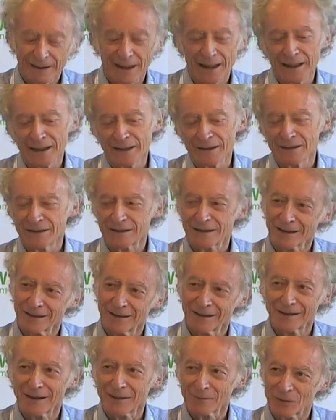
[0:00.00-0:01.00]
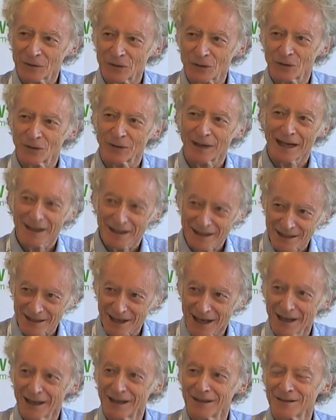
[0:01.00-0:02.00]
And that was good, and
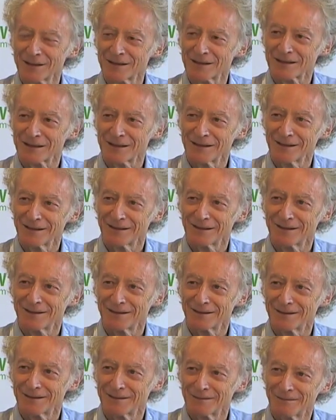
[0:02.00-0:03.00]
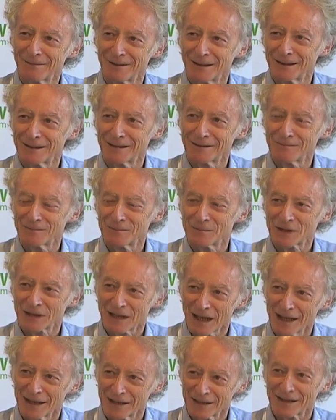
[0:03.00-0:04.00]
science.
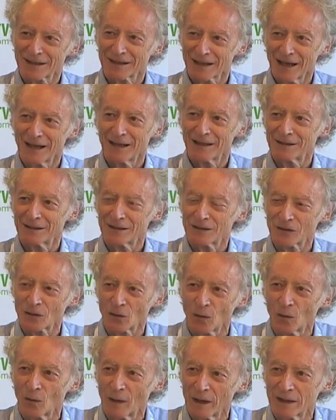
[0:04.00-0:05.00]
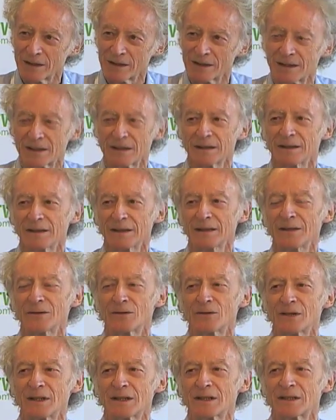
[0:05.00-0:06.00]
Science side has always
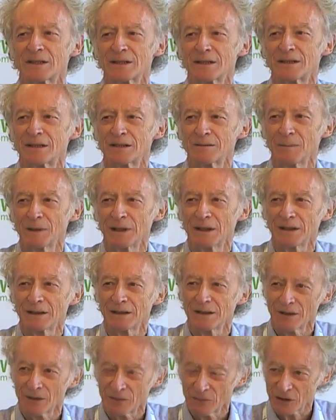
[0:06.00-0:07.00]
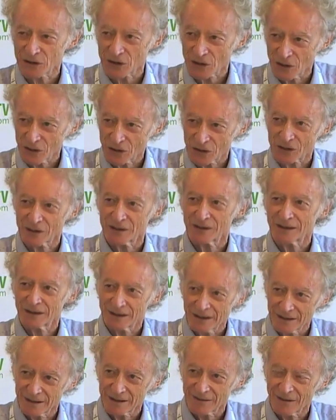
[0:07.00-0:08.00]
interested me, and the research and
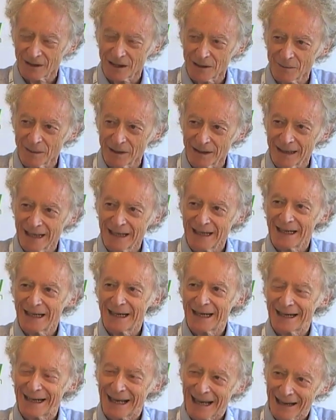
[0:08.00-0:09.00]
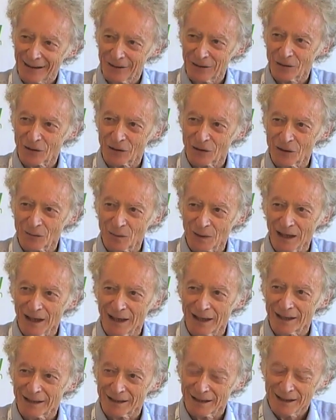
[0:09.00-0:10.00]
the development and how you can
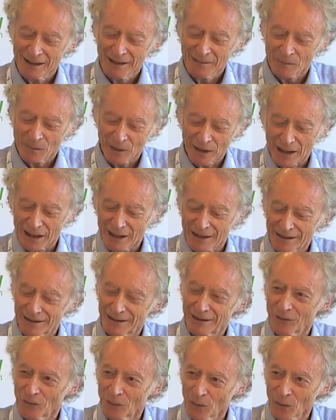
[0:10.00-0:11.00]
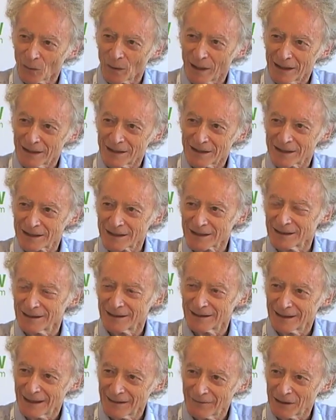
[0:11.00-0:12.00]
apply it. But I always,
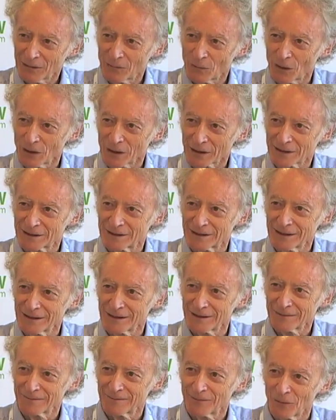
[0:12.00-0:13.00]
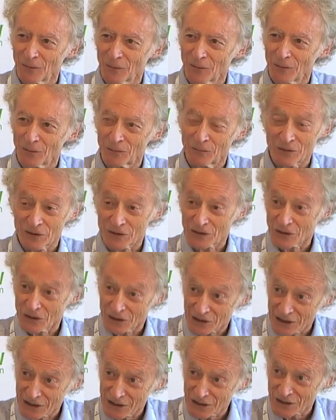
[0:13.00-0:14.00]
having worked for
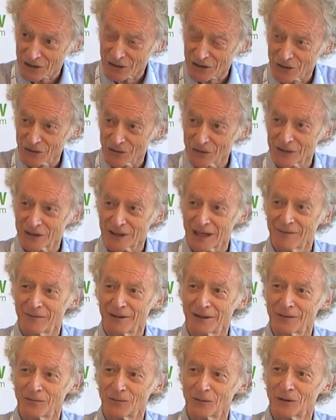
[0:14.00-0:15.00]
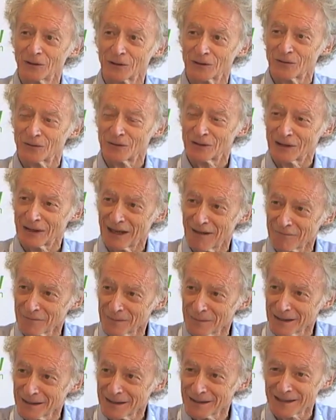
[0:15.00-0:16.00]
research institutes, having worked for the
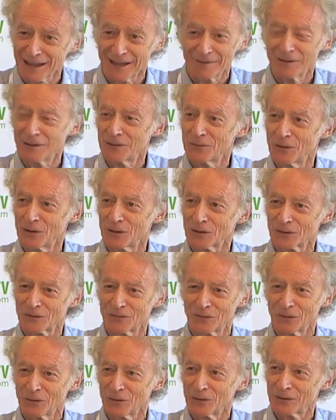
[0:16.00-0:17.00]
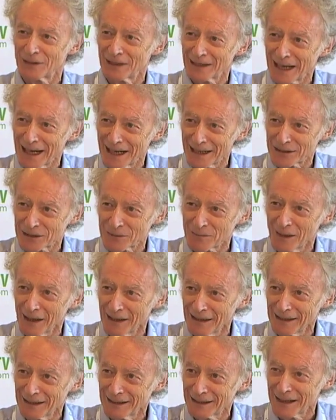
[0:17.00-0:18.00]
government, having worked for a large
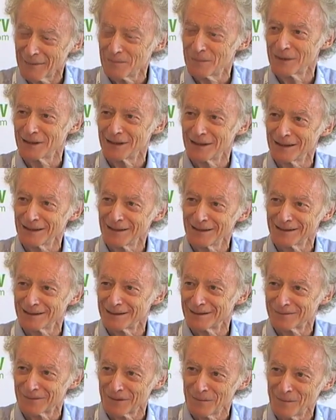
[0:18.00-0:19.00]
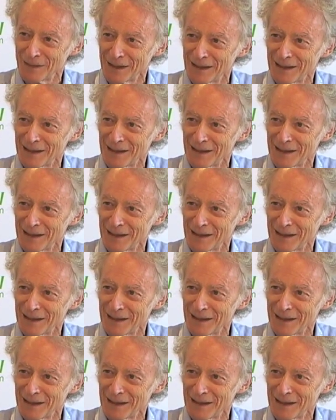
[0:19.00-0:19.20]
mining company for many